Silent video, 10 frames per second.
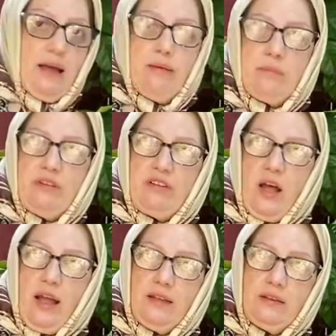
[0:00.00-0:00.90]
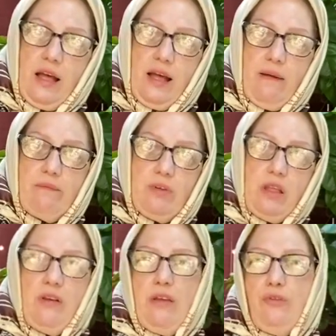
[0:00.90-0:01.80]
beside
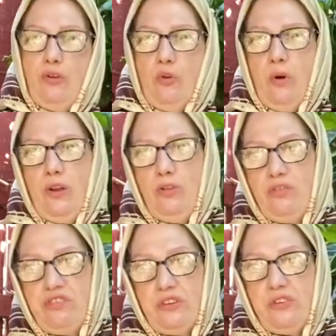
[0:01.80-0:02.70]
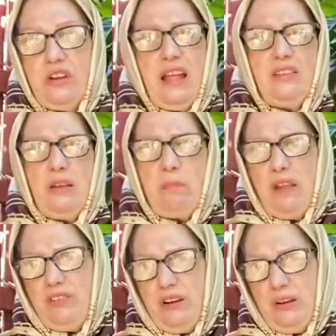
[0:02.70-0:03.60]
if you don't want to use Zyrtec, and they
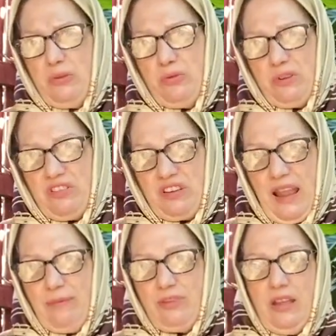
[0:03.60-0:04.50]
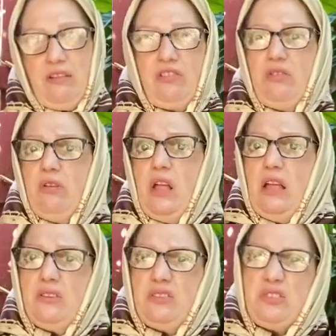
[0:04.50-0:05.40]
basically do the same thing. So
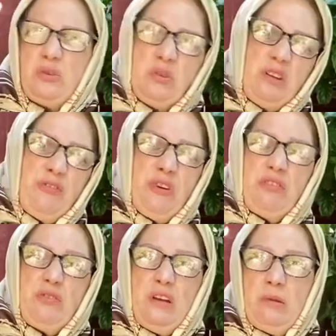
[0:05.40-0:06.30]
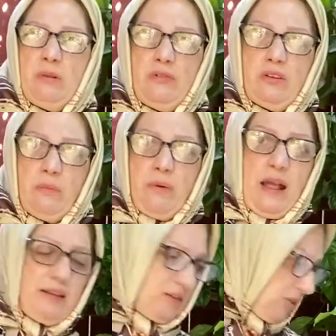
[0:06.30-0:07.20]
there's no difference really between the
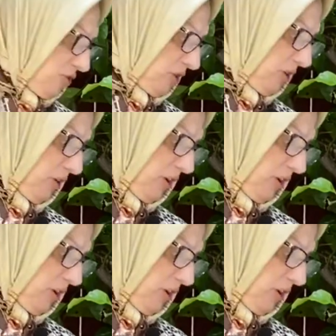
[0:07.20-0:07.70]
brand and the generic.